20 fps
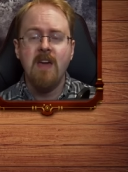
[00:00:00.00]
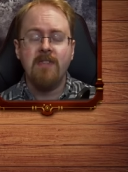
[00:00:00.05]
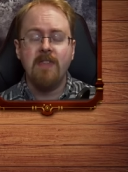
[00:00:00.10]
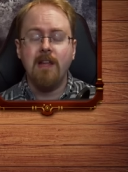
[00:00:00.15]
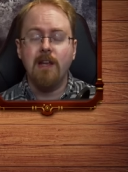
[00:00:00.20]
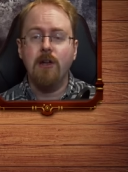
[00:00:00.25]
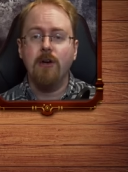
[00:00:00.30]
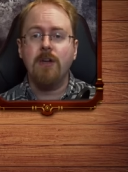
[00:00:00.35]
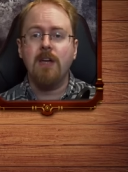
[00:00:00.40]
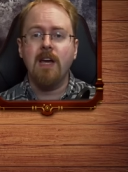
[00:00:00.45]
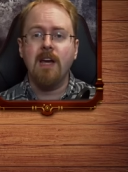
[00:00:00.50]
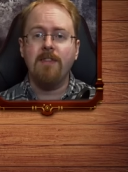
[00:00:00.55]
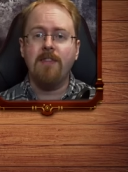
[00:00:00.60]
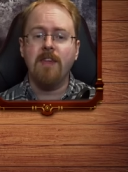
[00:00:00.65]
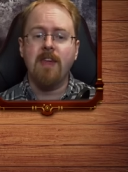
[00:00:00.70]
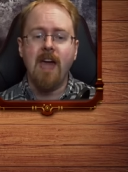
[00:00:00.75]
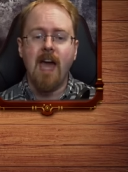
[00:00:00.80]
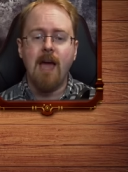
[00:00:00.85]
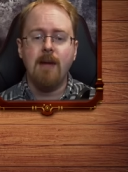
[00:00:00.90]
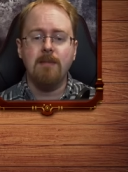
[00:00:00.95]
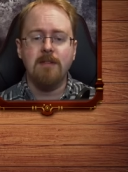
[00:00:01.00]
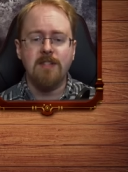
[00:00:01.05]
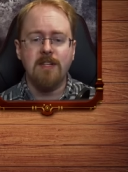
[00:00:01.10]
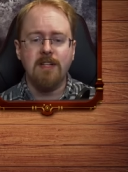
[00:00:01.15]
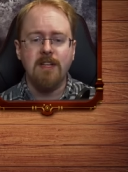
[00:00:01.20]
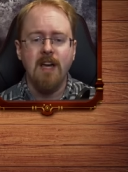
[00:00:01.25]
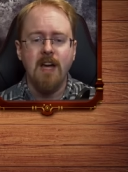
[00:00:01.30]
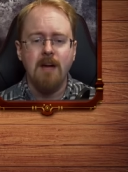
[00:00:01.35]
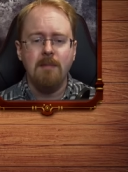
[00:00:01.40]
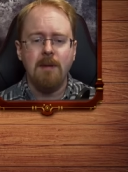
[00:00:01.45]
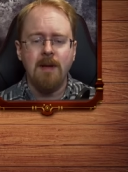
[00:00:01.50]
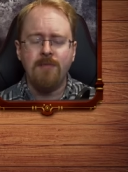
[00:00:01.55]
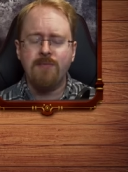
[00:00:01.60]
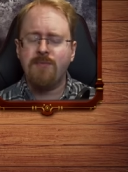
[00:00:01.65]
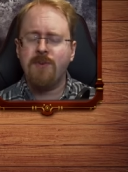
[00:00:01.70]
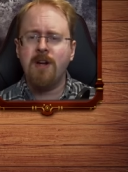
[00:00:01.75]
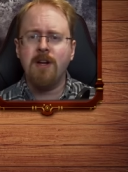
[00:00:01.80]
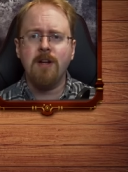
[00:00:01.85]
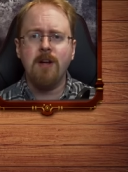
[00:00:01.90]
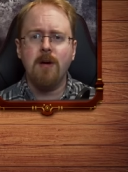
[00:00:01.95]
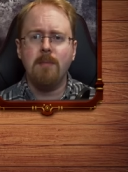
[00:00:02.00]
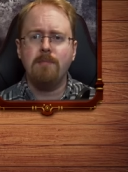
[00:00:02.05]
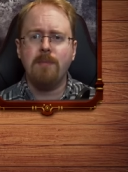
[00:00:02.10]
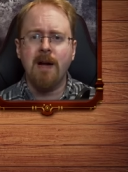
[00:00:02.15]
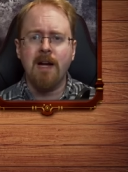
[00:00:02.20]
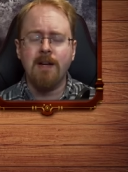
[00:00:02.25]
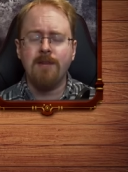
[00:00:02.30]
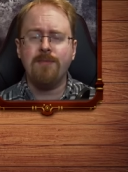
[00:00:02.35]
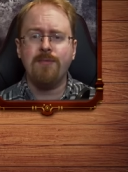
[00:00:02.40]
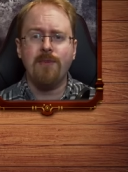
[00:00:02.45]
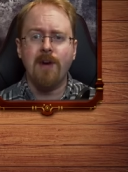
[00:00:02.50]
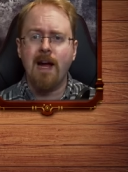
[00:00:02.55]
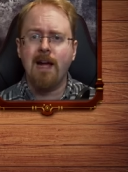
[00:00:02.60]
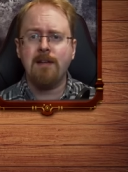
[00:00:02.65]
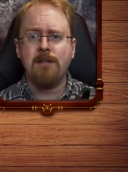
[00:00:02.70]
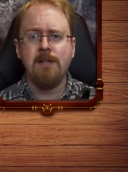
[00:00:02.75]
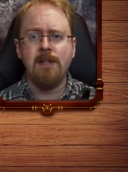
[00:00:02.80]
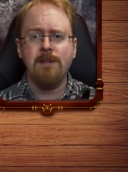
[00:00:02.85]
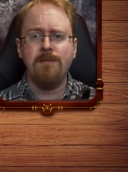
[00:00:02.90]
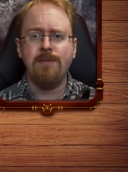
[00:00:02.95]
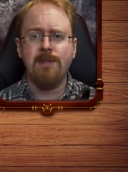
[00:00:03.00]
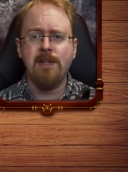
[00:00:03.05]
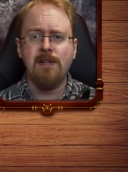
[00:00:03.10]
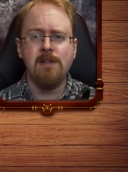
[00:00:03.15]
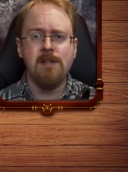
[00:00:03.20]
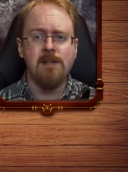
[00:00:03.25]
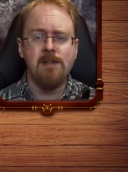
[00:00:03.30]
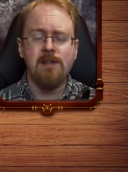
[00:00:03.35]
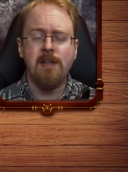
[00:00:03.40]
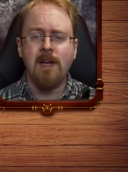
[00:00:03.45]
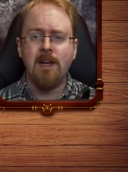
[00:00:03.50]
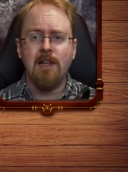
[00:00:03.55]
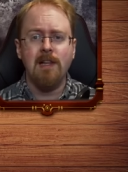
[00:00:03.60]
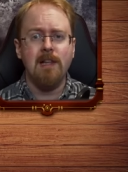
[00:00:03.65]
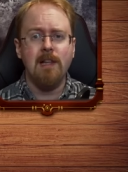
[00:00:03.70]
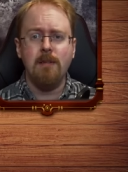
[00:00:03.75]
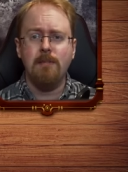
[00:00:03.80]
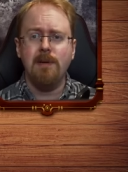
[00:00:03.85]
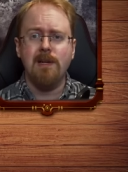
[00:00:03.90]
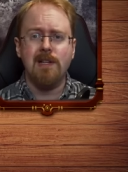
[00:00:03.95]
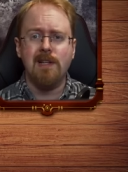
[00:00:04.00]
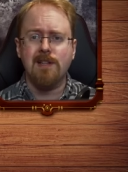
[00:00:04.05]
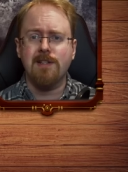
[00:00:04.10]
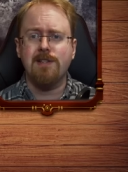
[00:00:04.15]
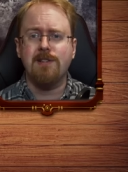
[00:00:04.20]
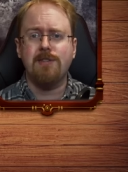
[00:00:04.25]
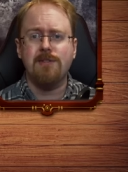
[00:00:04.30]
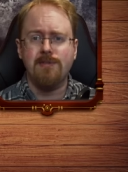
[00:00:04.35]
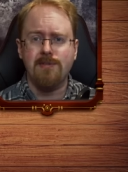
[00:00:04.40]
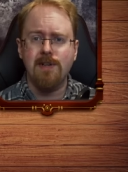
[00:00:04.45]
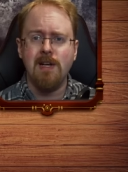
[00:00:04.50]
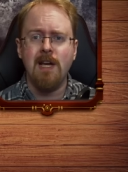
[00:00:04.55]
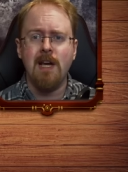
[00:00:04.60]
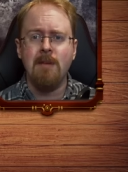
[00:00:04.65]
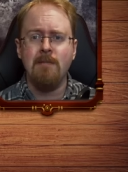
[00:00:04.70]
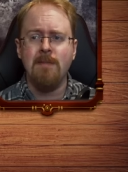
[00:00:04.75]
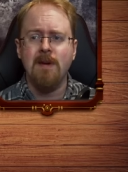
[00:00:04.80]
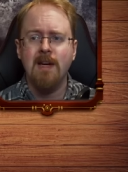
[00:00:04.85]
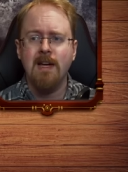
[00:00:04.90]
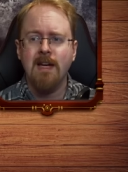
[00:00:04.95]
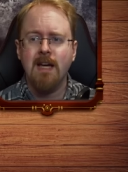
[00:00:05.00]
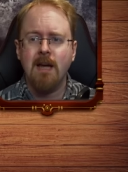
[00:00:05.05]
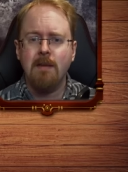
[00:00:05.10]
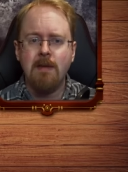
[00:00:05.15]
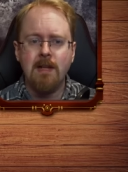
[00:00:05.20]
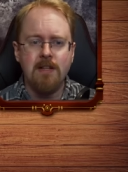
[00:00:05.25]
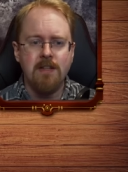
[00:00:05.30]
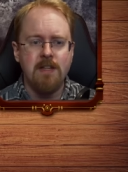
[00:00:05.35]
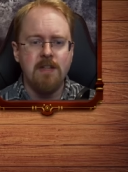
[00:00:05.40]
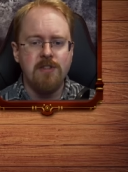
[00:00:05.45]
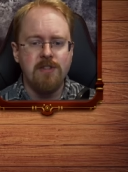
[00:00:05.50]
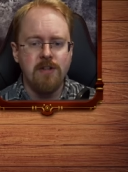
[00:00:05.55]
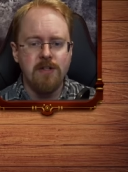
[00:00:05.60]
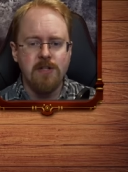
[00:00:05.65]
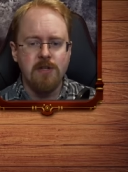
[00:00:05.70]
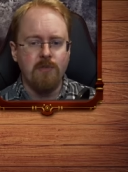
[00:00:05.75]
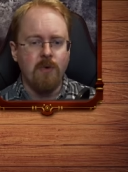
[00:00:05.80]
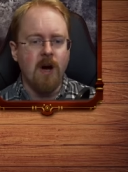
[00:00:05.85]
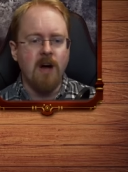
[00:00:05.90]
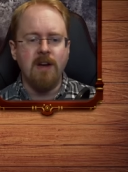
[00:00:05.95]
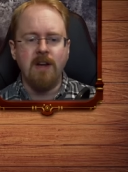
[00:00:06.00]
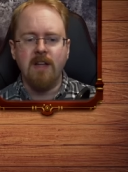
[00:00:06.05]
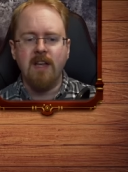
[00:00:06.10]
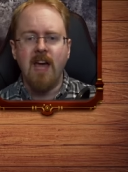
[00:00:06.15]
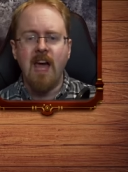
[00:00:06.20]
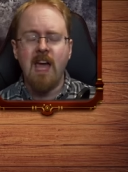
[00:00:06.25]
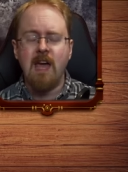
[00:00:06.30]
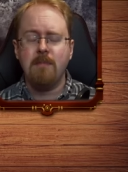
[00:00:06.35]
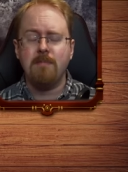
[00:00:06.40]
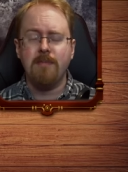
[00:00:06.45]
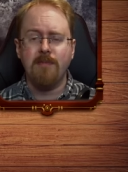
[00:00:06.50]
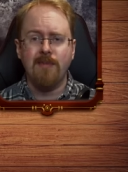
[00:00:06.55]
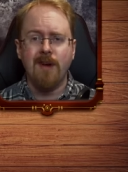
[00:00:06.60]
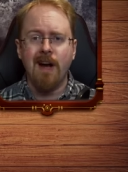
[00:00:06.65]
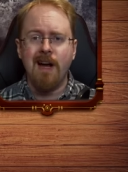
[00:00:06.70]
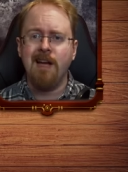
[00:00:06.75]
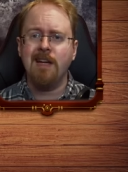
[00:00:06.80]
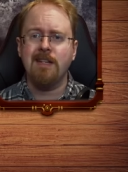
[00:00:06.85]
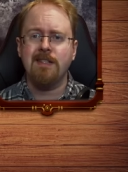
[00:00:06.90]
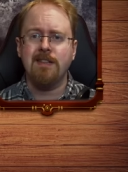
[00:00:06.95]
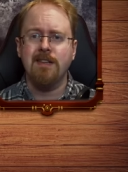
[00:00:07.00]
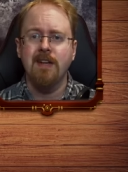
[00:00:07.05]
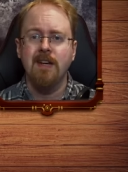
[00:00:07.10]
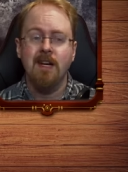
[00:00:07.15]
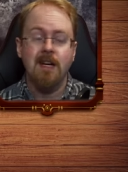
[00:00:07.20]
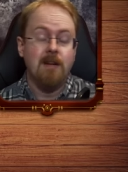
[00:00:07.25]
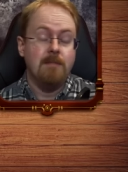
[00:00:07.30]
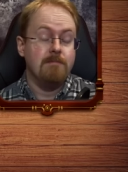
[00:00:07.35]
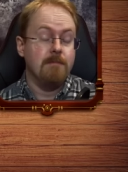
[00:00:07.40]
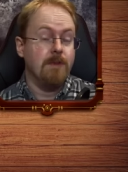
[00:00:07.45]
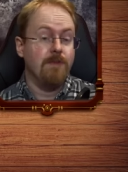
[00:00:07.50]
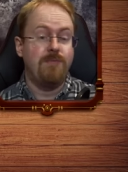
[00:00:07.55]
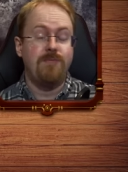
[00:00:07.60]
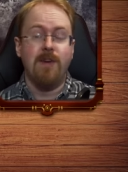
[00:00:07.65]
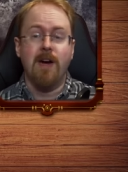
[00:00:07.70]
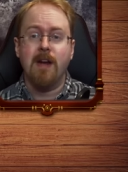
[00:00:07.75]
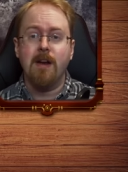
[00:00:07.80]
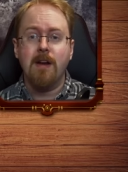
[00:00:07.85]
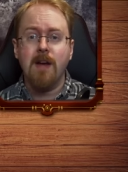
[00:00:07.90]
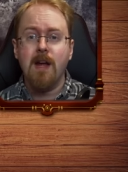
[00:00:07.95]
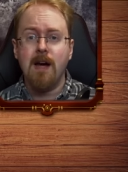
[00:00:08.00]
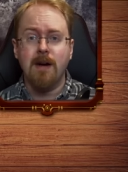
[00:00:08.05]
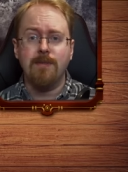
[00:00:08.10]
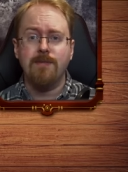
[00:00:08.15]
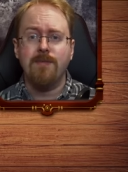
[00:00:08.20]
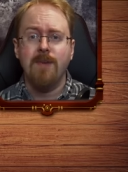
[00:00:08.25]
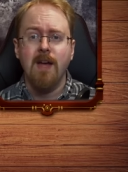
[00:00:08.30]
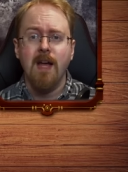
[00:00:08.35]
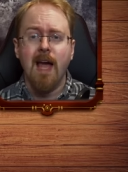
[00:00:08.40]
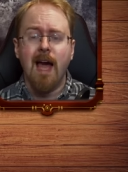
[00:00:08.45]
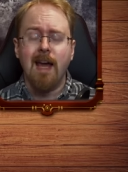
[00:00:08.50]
They're looking at the game and it's like, my friend got banned for asking for this? Isn't that a little bit extreme? I mean, it's just one cape, right? Fair enough.